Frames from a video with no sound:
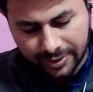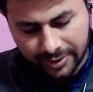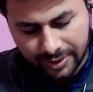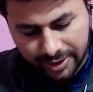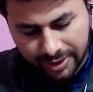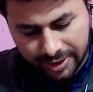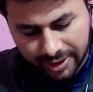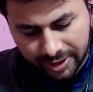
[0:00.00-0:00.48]

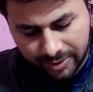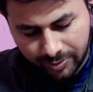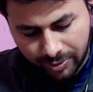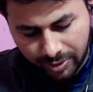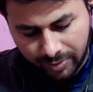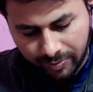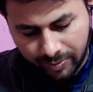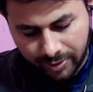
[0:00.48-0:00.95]
distance
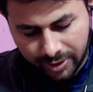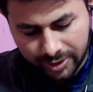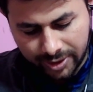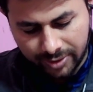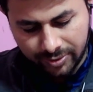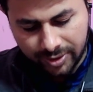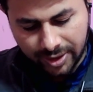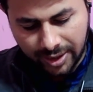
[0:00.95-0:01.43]
from
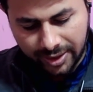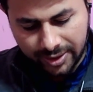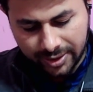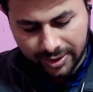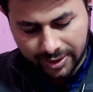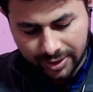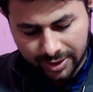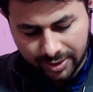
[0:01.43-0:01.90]
positive charge
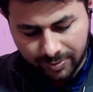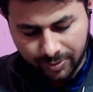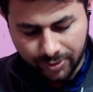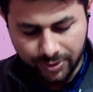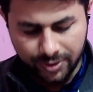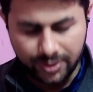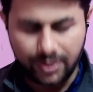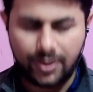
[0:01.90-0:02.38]
is
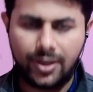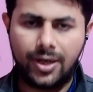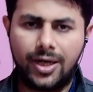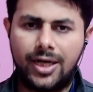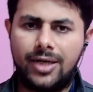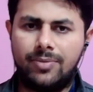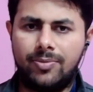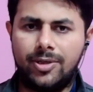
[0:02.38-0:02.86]
suppose
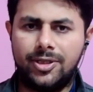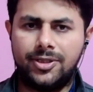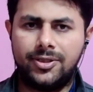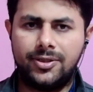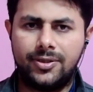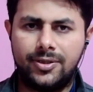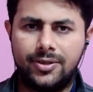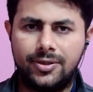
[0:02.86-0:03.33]
R
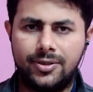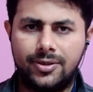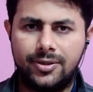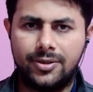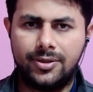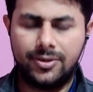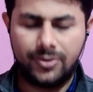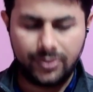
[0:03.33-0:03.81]
plus.
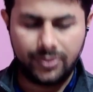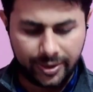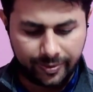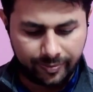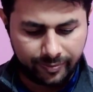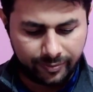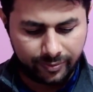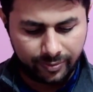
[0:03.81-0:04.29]

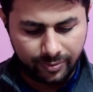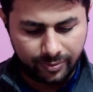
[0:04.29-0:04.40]
Okay,